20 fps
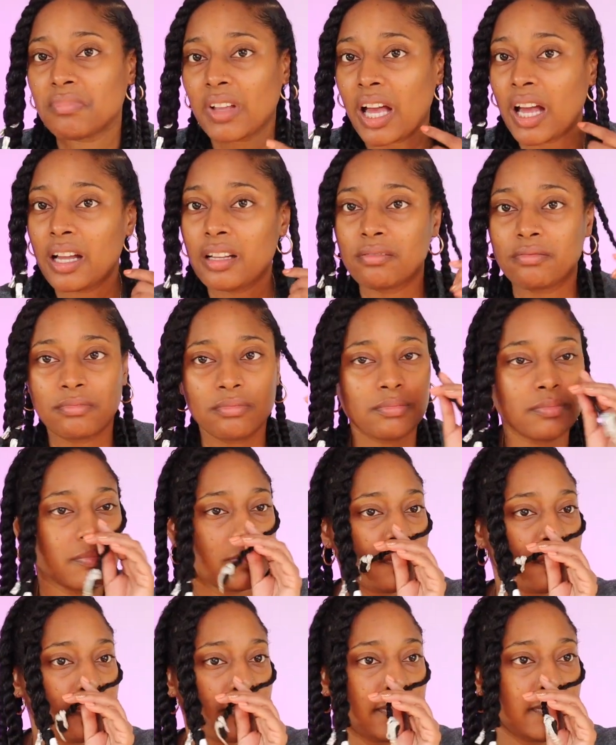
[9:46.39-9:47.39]

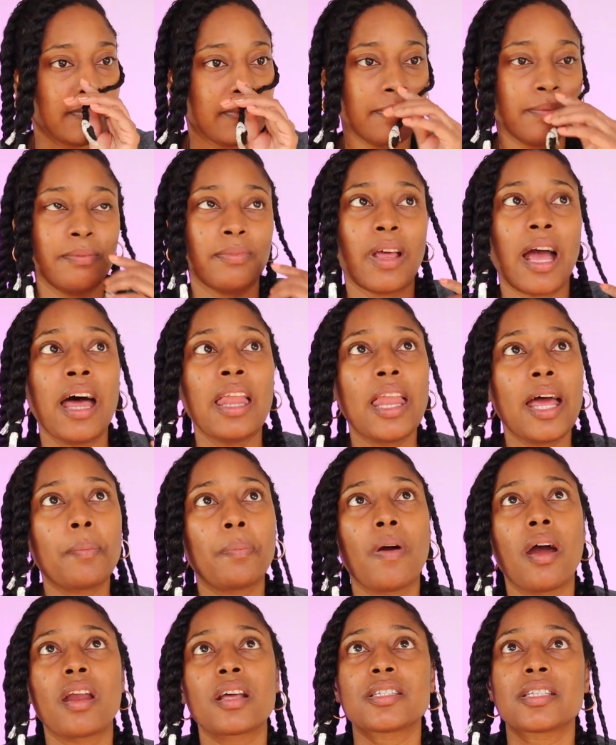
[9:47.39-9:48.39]
I like
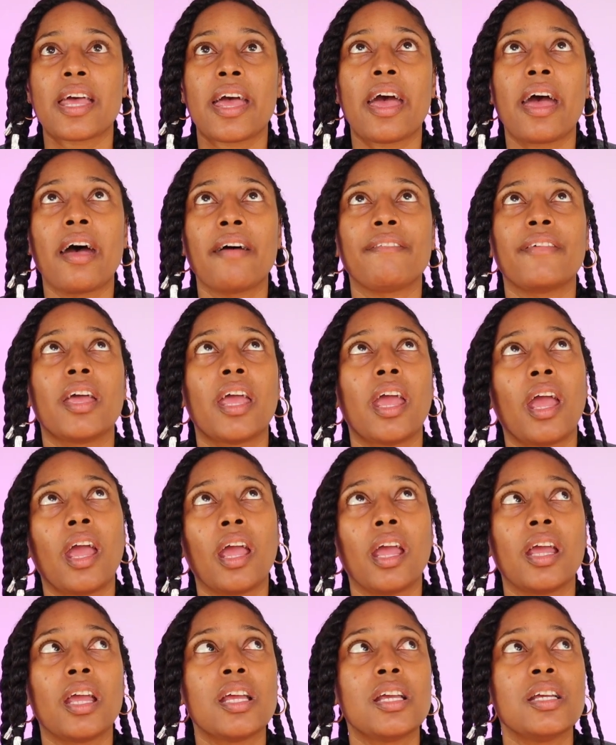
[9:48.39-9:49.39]
products that have
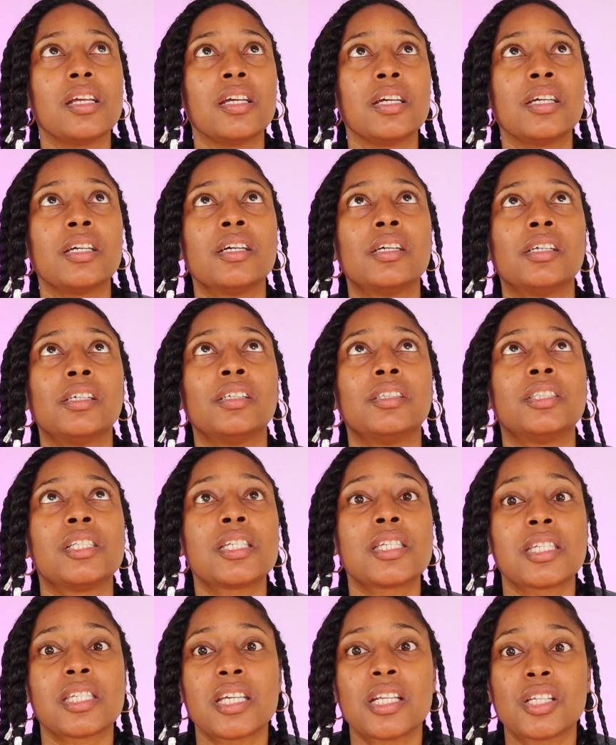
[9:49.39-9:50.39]
a
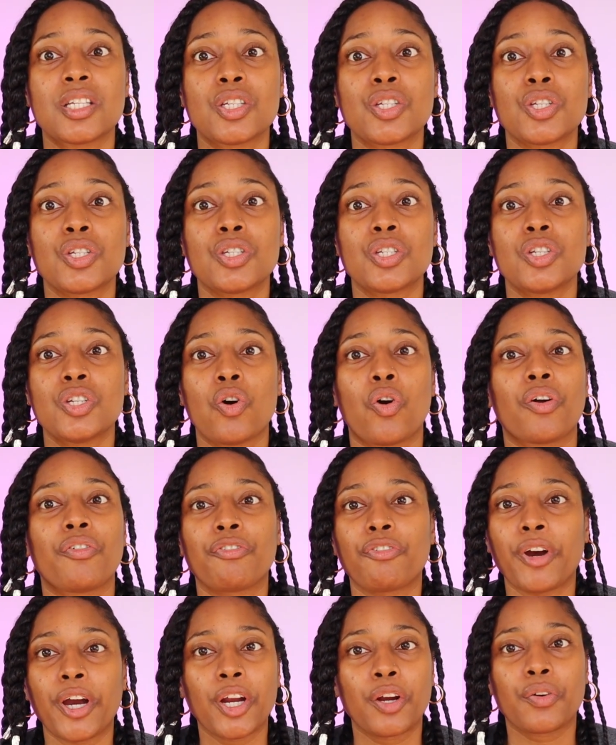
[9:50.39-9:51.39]
scent or
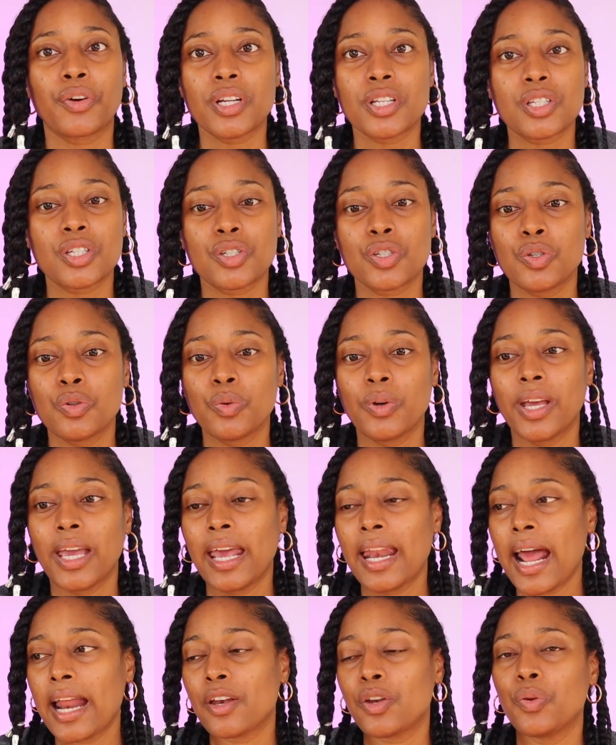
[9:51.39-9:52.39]
fragrance to it,
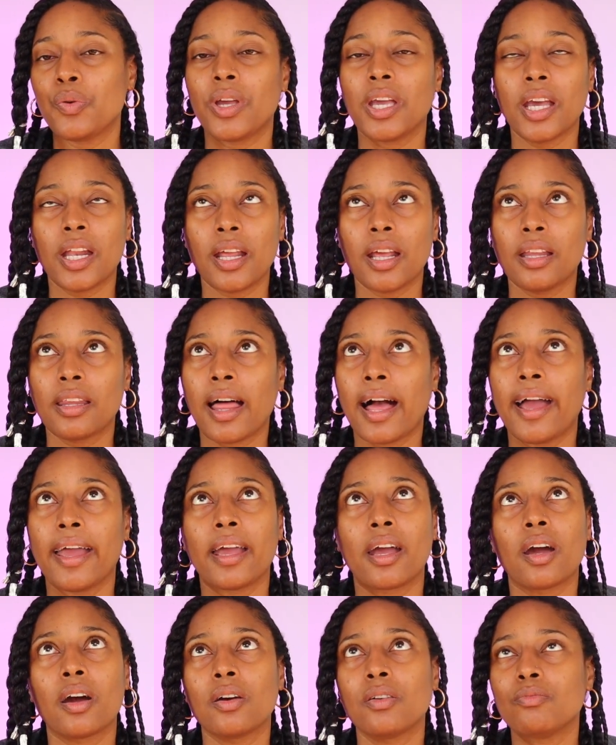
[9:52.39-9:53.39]
and I do get it.
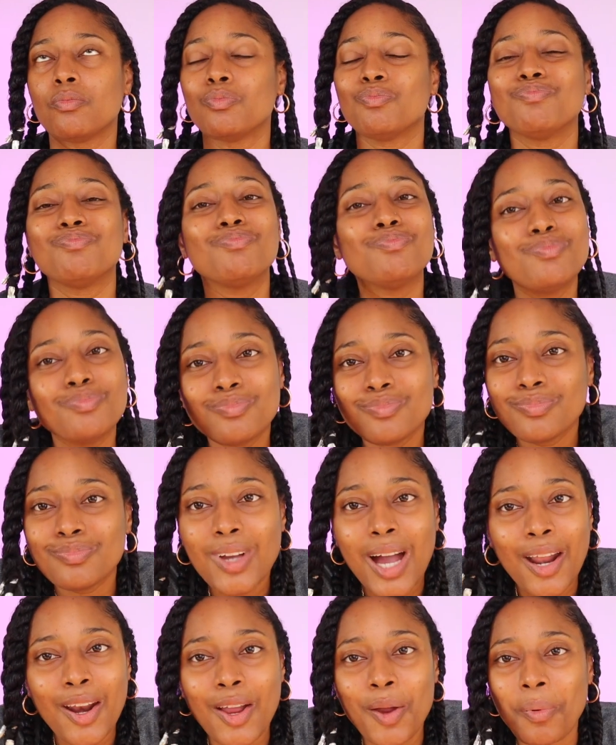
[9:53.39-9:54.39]
Like,
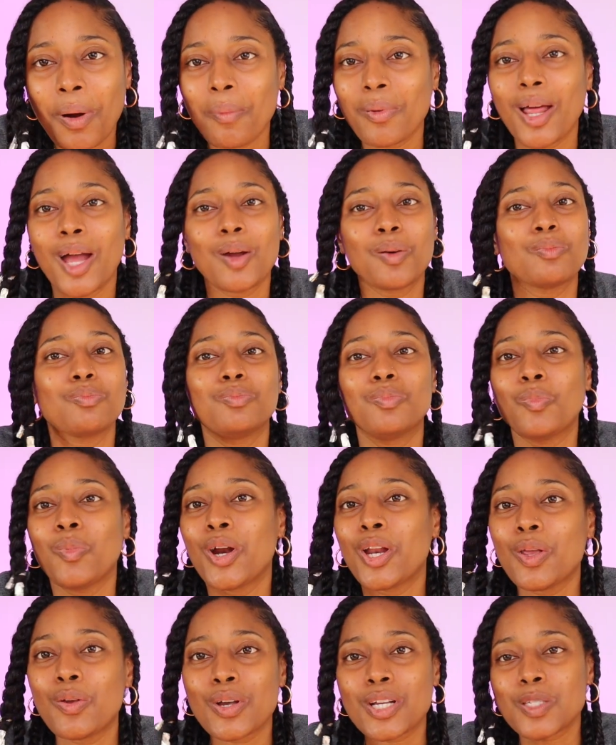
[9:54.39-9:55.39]
I know you're probably like, what
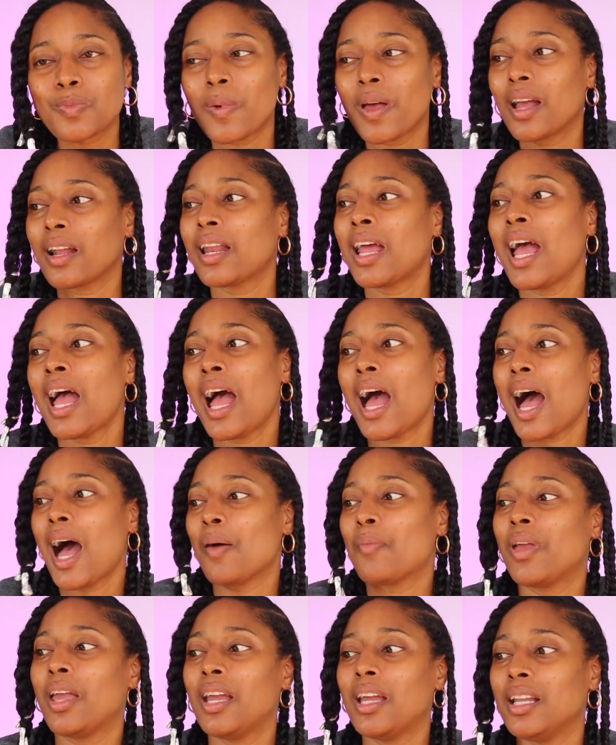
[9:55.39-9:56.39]
do you expect? I
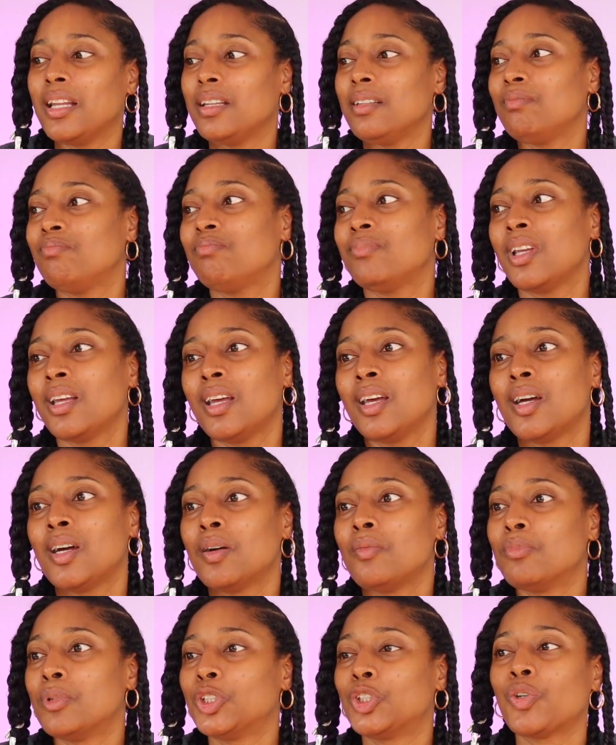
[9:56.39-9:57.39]
mean,
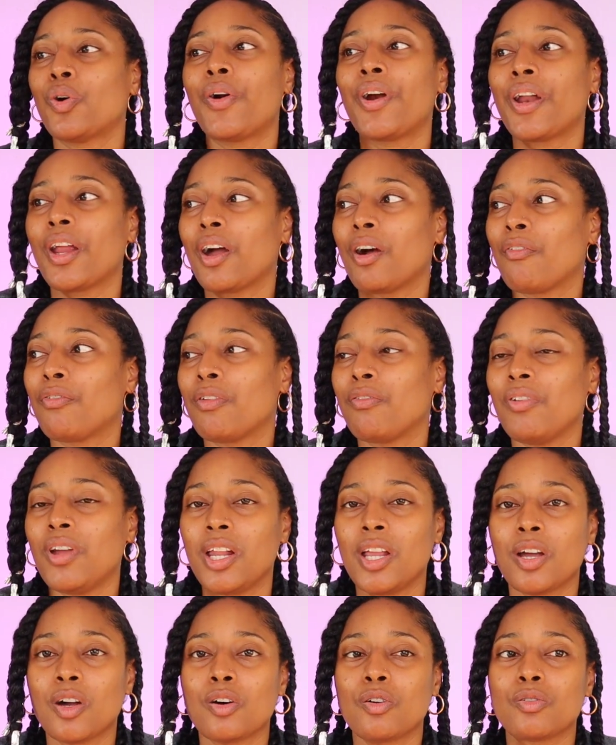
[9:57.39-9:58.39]
majority of the
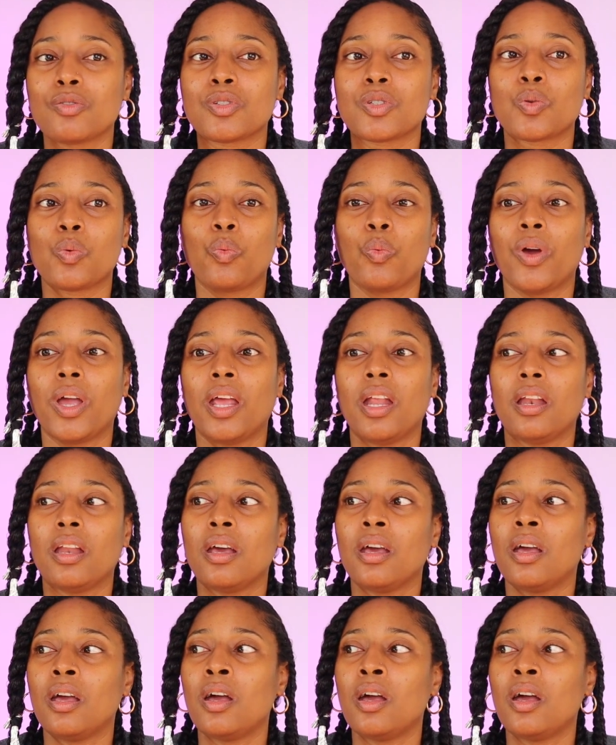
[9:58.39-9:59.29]
videos when